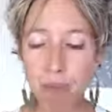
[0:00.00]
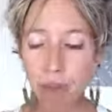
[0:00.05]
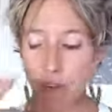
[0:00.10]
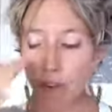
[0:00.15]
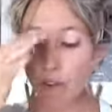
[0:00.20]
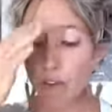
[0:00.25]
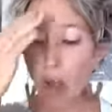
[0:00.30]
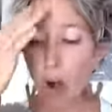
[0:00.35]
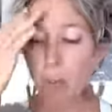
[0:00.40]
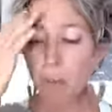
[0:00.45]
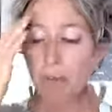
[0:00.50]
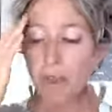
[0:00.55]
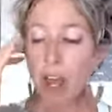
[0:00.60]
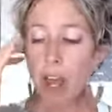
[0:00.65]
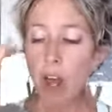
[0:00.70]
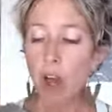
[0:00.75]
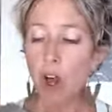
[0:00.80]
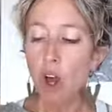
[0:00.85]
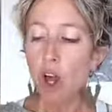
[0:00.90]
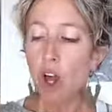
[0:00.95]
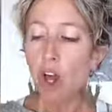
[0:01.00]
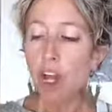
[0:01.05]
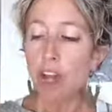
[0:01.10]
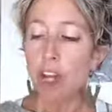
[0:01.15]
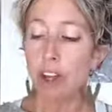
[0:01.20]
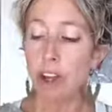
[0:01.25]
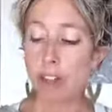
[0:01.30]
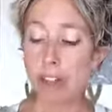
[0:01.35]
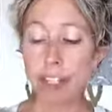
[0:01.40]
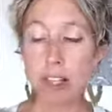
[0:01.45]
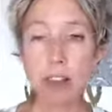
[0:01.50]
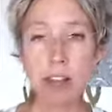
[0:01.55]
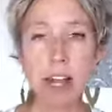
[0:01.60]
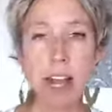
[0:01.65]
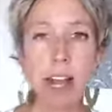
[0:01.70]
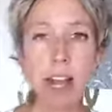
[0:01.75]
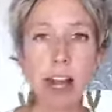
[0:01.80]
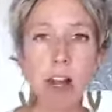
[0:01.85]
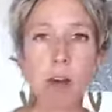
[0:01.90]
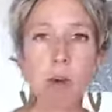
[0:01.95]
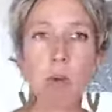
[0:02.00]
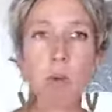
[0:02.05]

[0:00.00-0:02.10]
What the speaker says: So here's the thing.